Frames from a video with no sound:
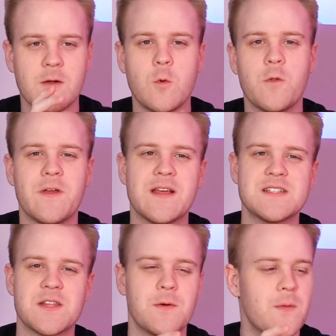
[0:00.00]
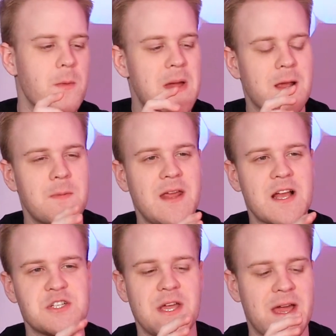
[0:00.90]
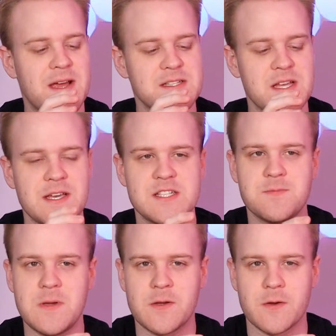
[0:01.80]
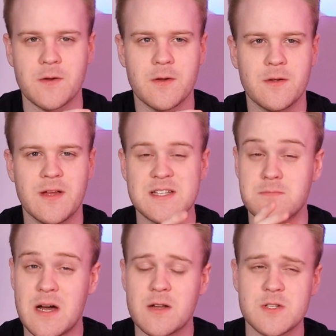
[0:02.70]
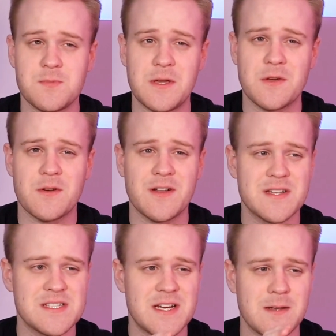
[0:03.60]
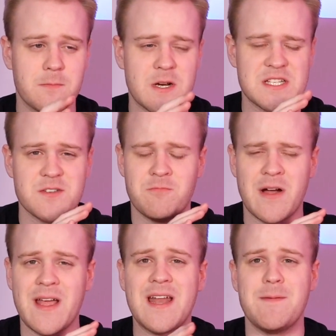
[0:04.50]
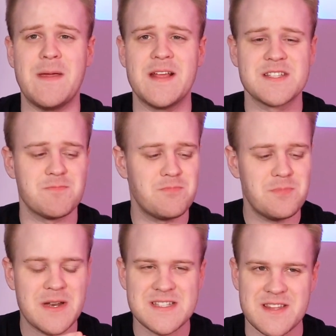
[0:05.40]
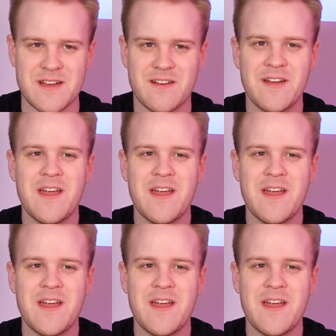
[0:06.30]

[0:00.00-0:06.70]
The cool thing is though, the Mac Mini actually has a speaker. It's a mono speaker and it's not impressive by any means, but it's there.